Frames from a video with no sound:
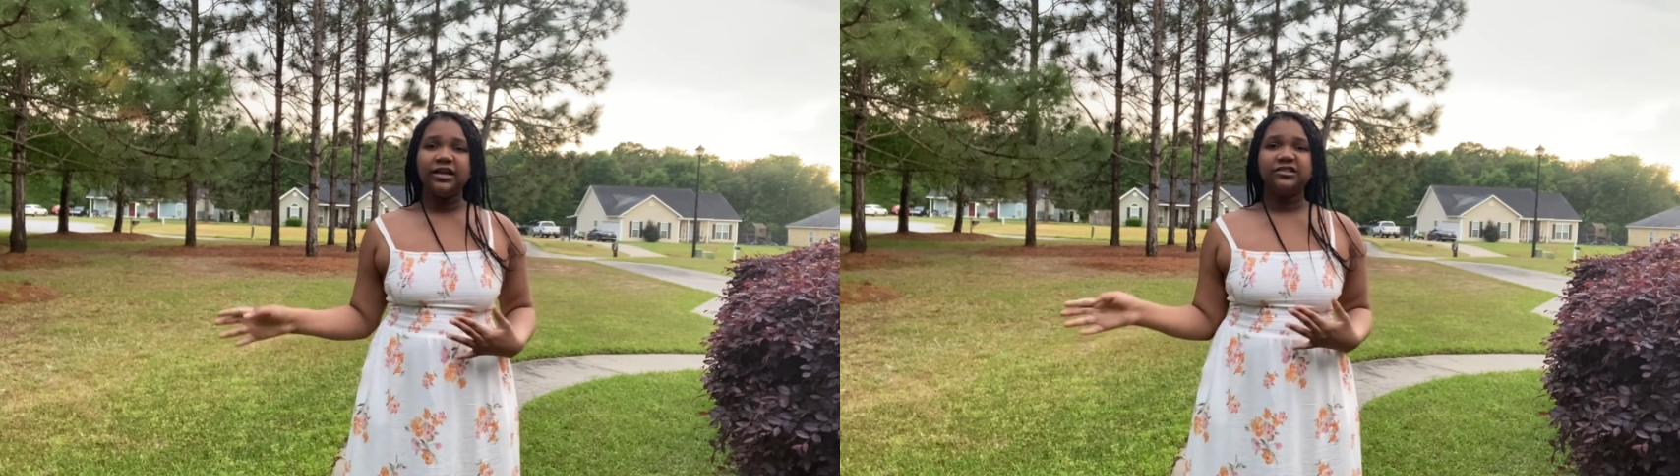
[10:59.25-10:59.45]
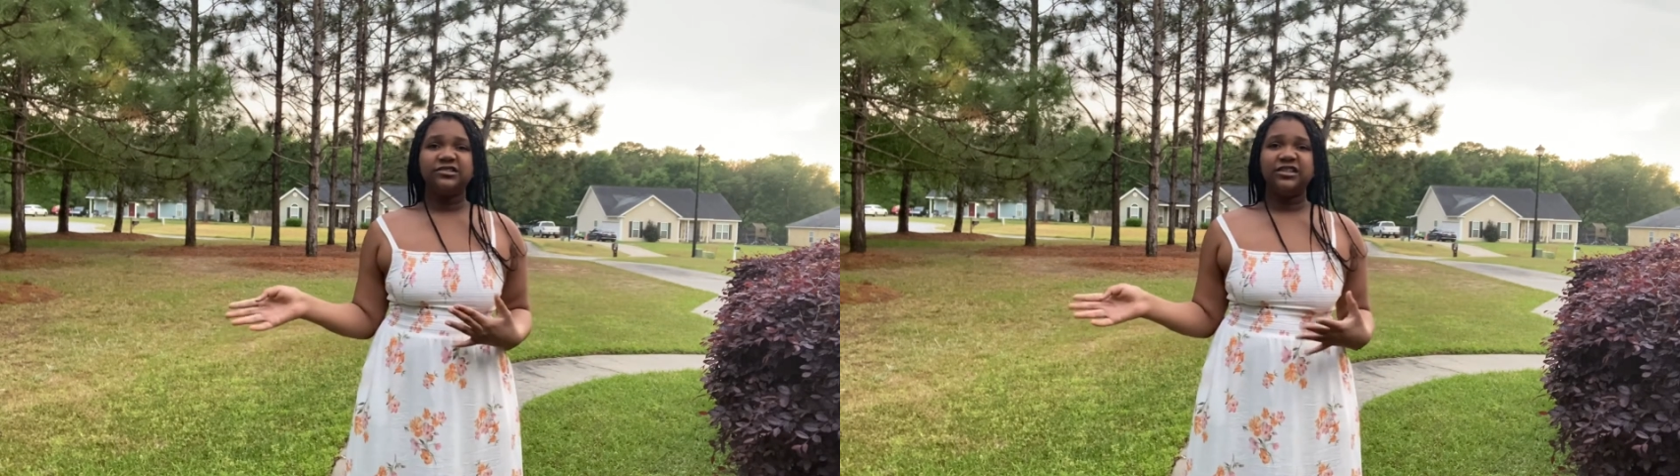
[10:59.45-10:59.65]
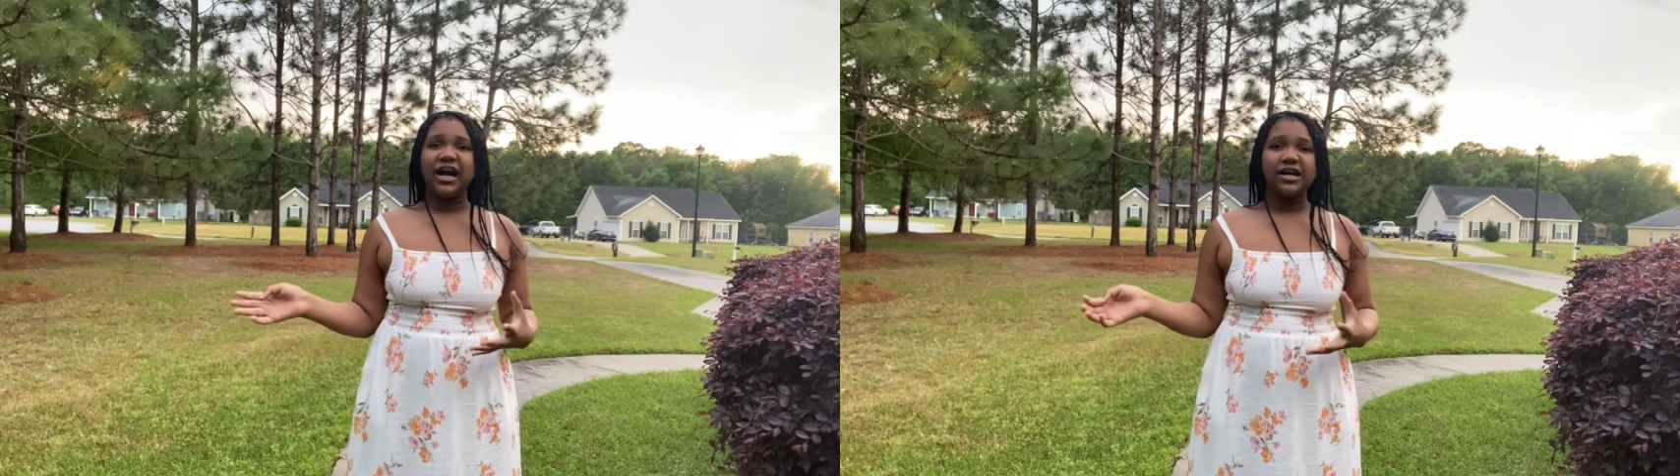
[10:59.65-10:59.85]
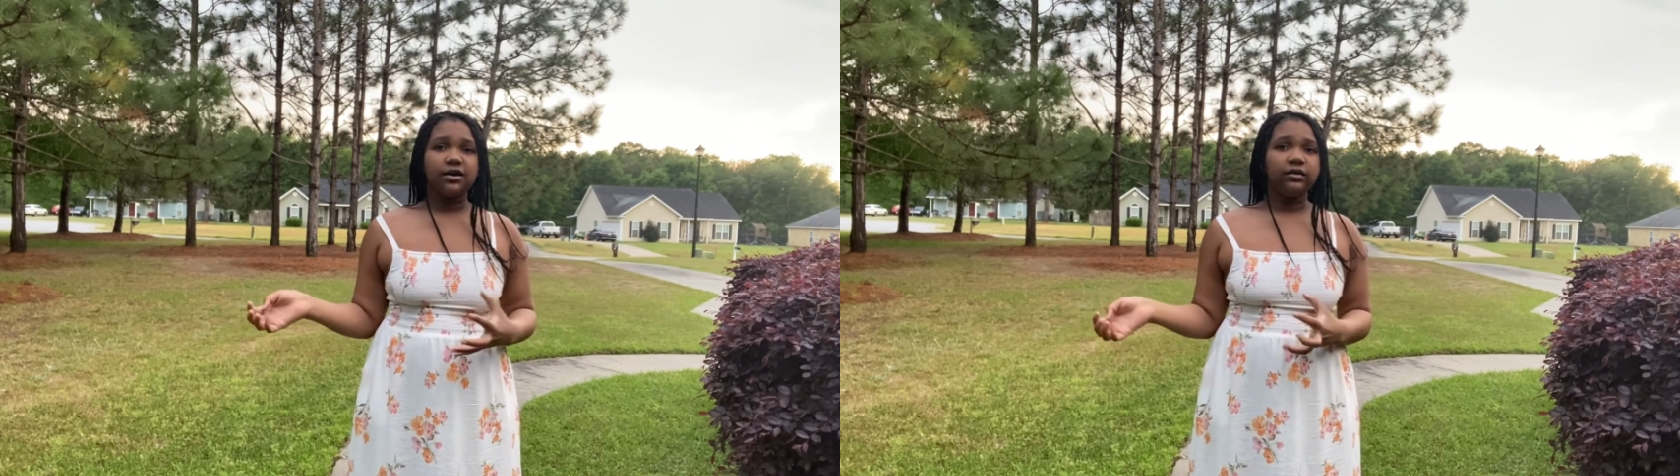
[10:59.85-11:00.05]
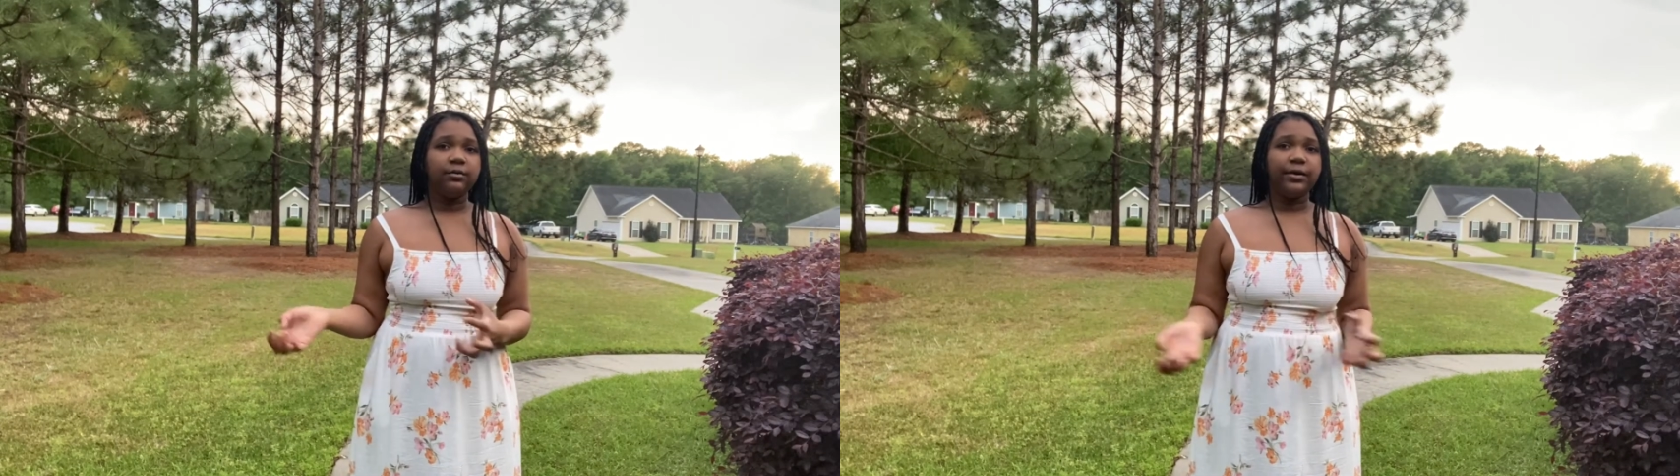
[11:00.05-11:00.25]
is not
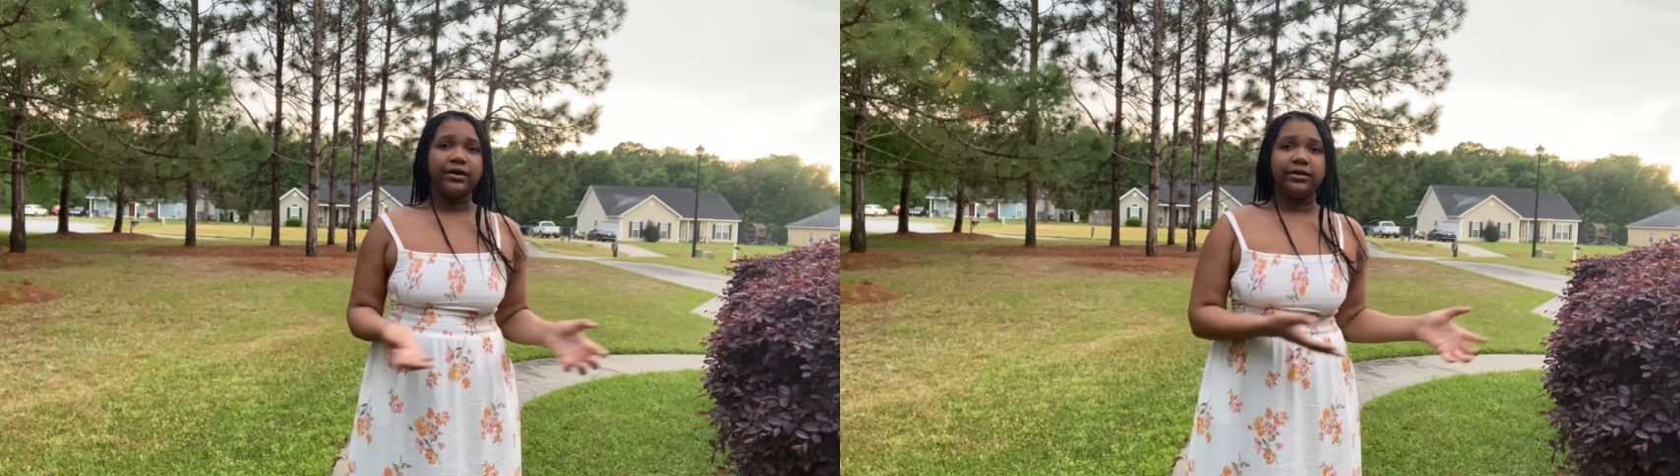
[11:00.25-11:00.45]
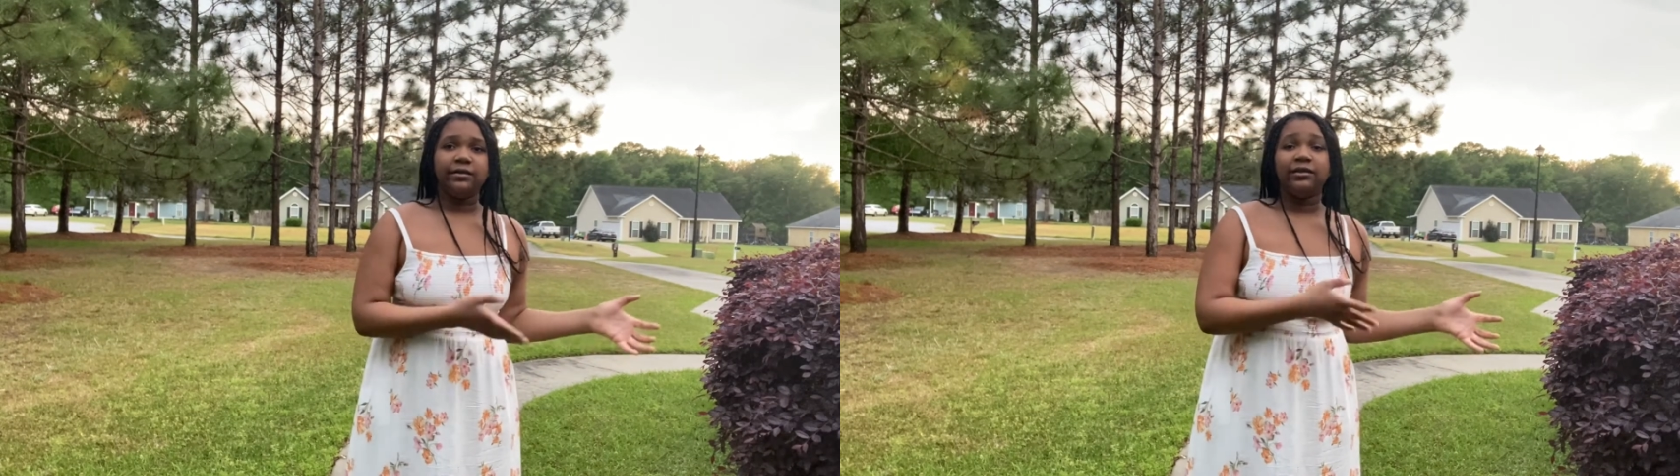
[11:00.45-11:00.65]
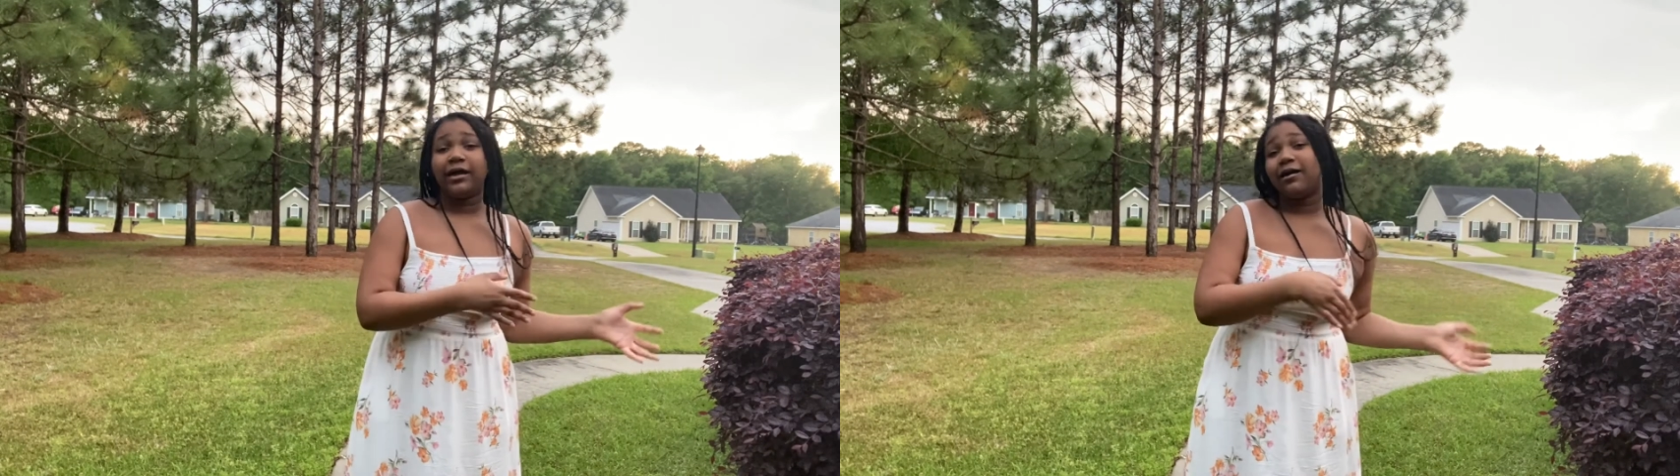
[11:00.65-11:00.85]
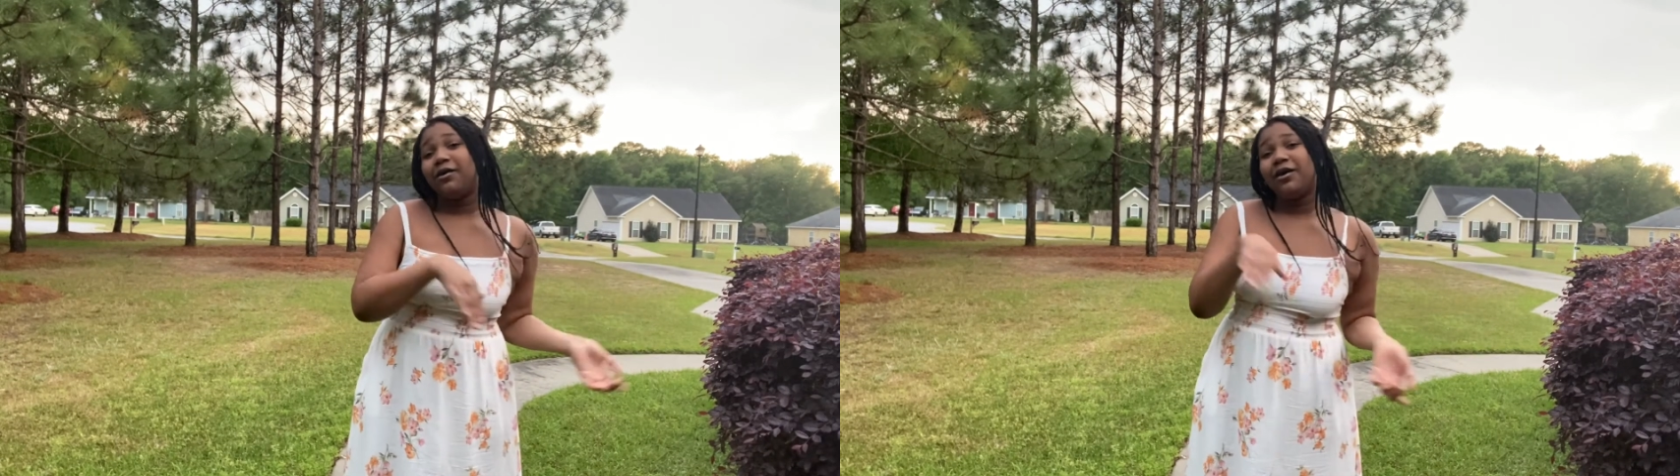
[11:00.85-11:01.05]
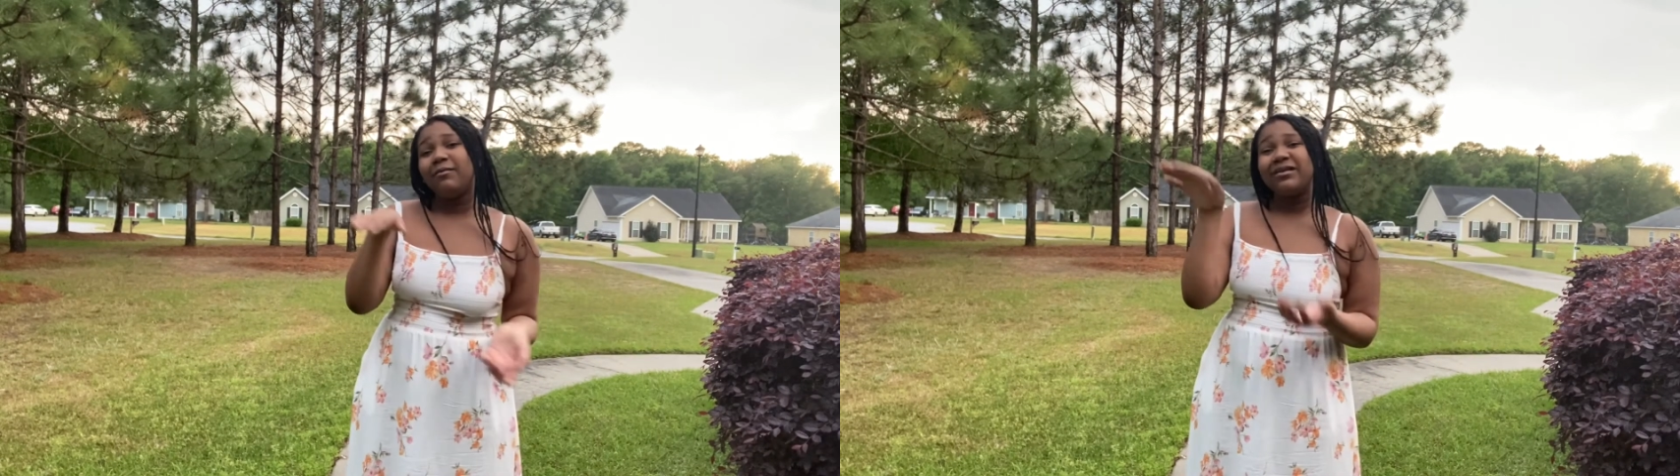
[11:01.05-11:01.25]
gonna make it like,
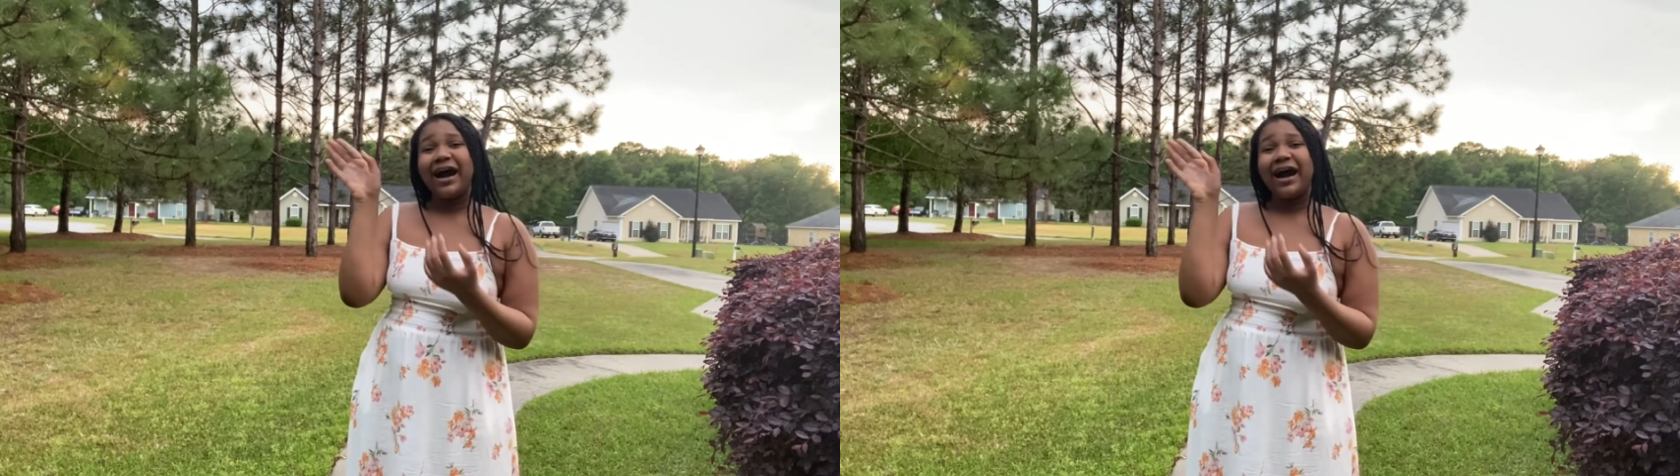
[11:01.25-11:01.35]
oh, I'm a